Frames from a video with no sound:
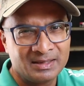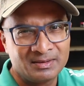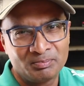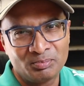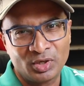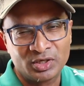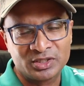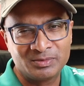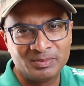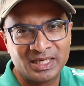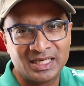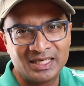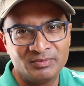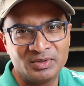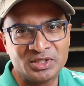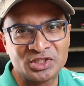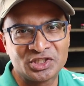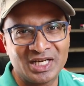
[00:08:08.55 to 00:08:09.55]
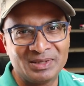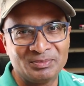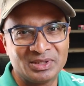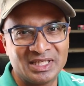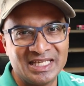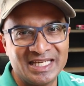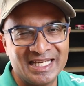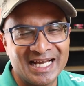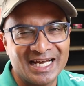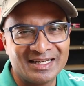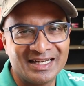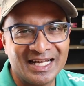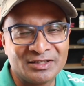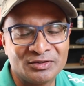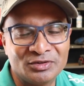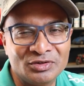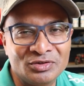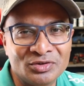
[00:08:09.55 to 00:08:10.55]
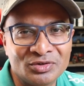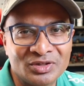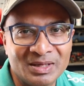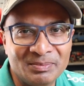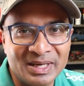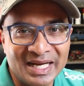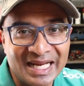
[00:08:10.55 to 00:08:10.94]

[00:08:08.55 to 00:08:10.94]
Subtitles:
approximately which time of the year I'd like to do them.